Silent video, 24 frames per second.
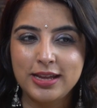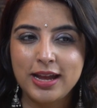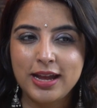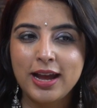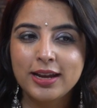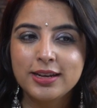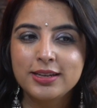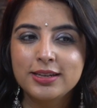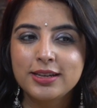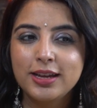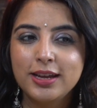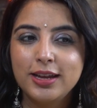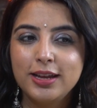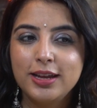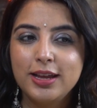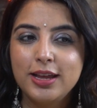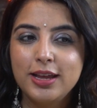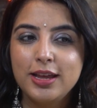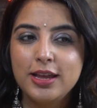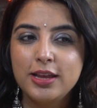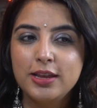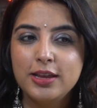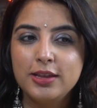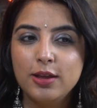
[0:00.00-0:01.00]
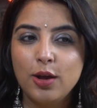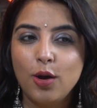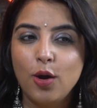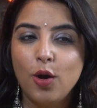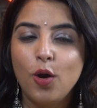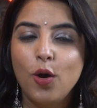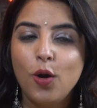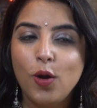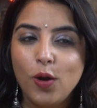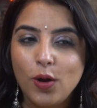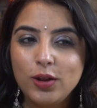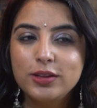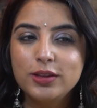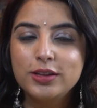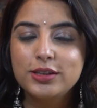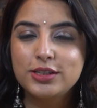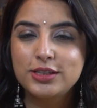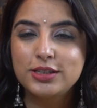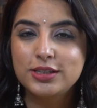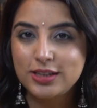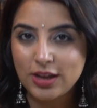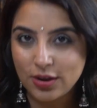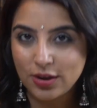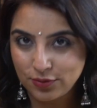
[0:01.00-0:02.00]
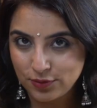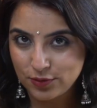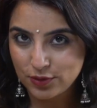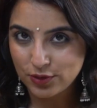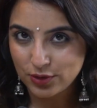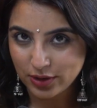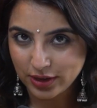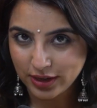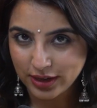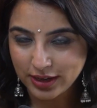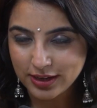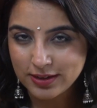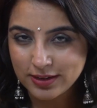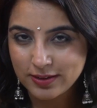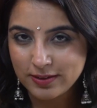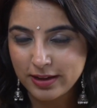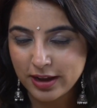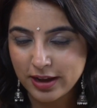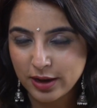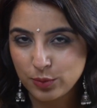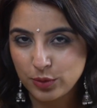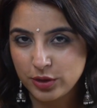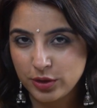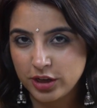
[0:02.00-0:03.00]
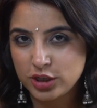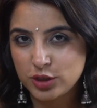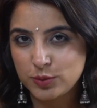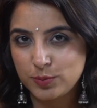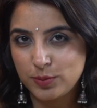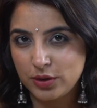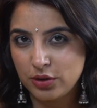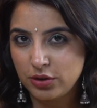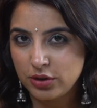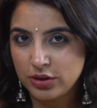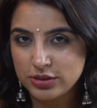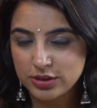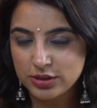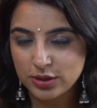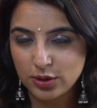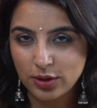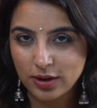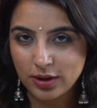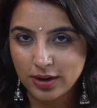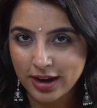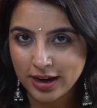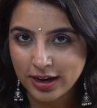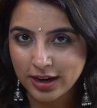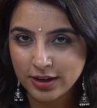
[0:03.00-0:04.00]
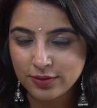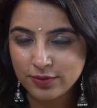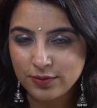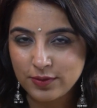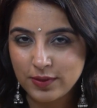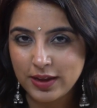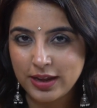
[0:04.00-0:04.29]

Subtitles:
that all the sufferings that we experience in our life